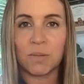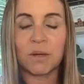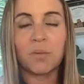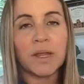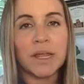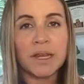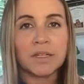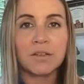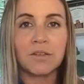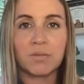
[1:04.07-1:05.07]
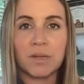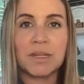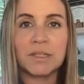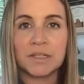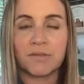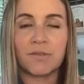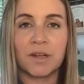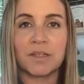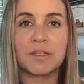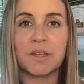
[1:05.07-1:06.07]
I'm going to break it into three
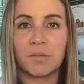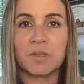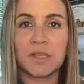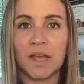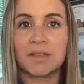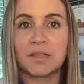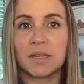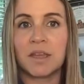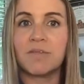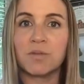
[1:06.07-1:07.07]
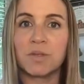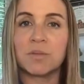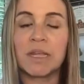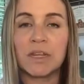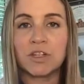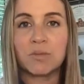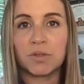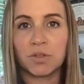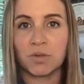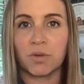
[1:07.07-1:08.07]
different subsets to give you some tangible
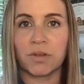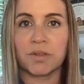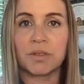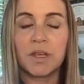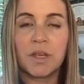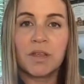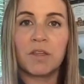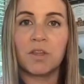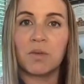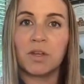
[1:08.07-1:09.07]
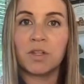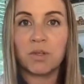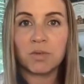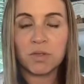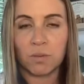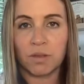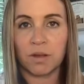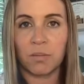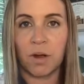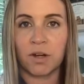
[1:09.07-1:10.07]
tools that you can use with
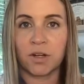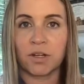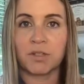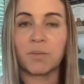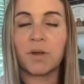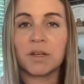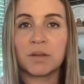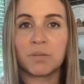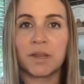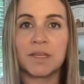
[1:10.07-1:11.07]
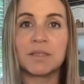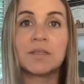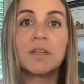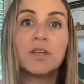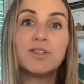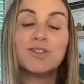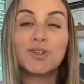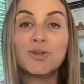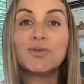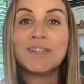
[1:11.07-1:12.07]
your partner to put into place
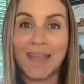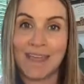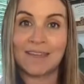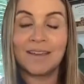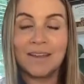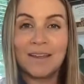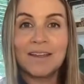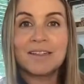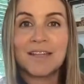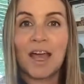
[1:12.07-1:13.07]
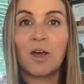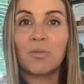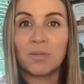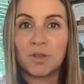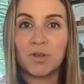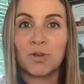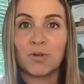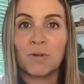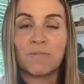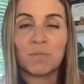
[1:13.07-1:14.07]
today to help
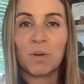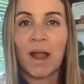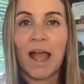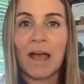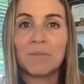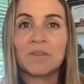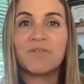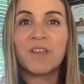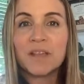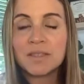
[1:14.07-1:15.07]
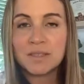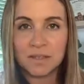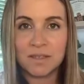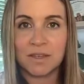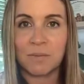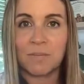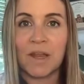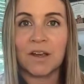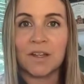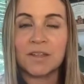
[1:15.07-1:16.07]
you perhaps fix some
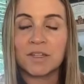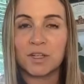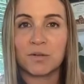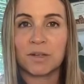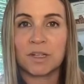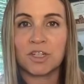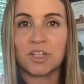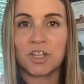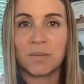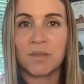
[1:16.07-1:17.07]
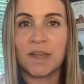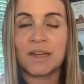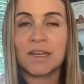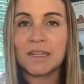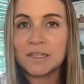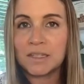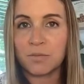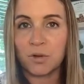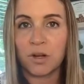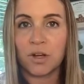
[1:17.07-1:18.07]
areas in your relationship that need
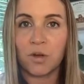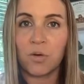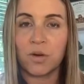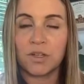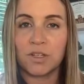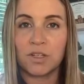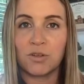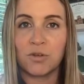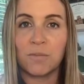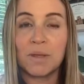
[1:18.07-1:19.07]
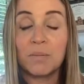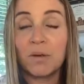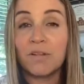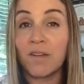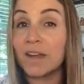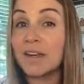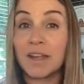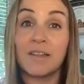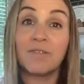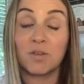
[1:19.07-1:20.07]
some work or to be
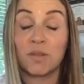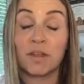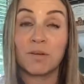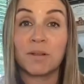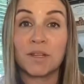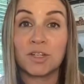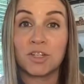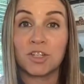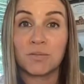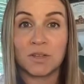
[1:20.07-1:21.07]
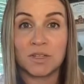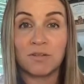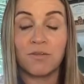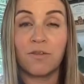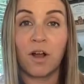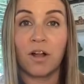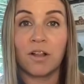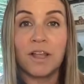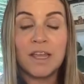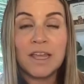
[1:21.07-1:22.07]
preventative so that your relationship doesn't fall